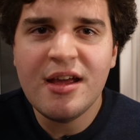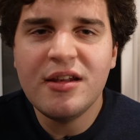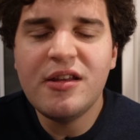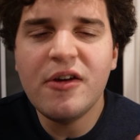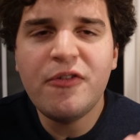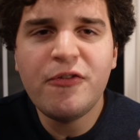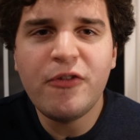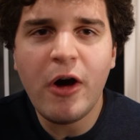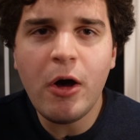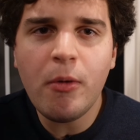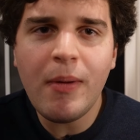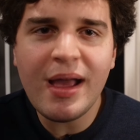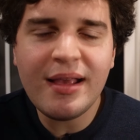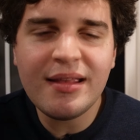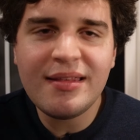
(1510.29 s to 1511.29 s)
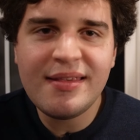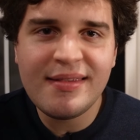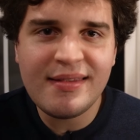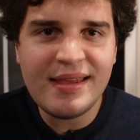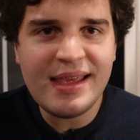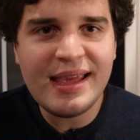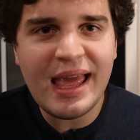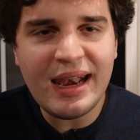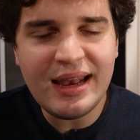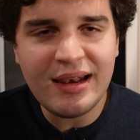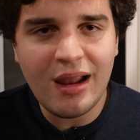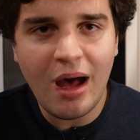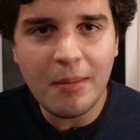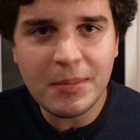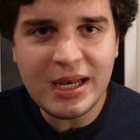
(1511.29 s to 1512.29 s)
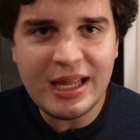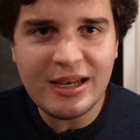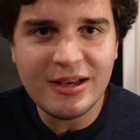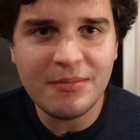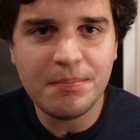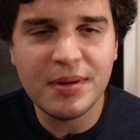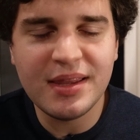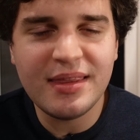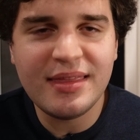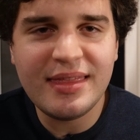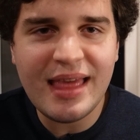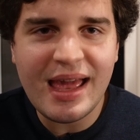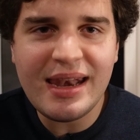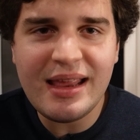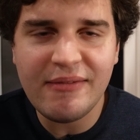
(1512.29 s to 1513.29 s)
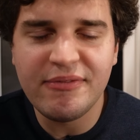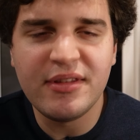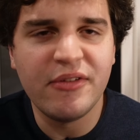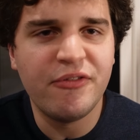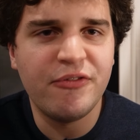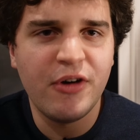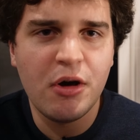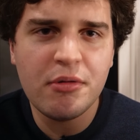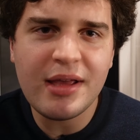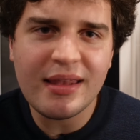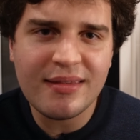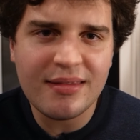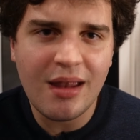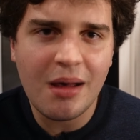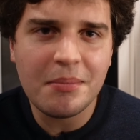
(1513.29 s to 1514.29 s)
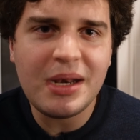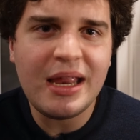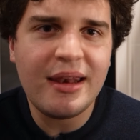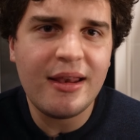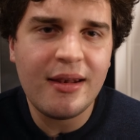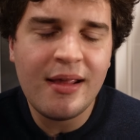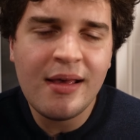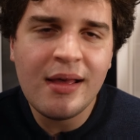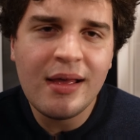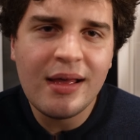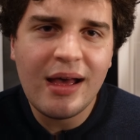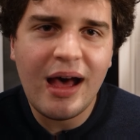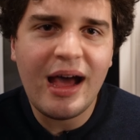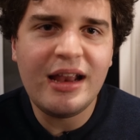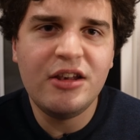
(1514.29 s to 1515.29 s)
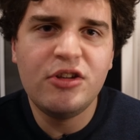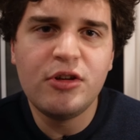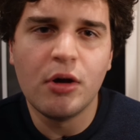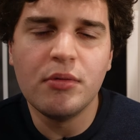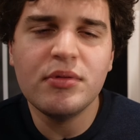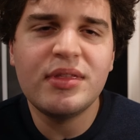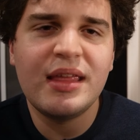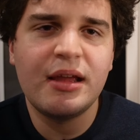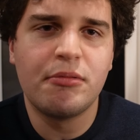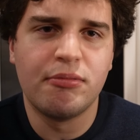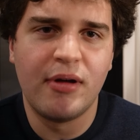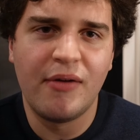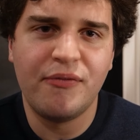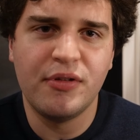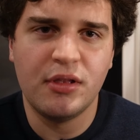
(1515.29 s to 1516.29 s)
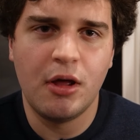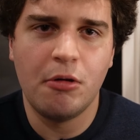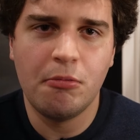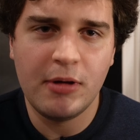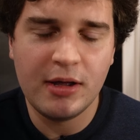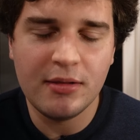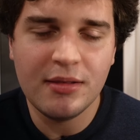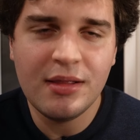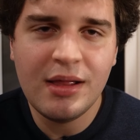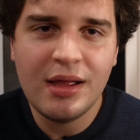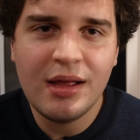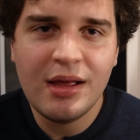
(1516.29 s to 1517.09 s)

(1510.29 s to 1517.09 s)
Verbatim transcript: Dafoe, I could see getting nominated, but then if Dafoe gets nominated, I don't think Ruffalo will.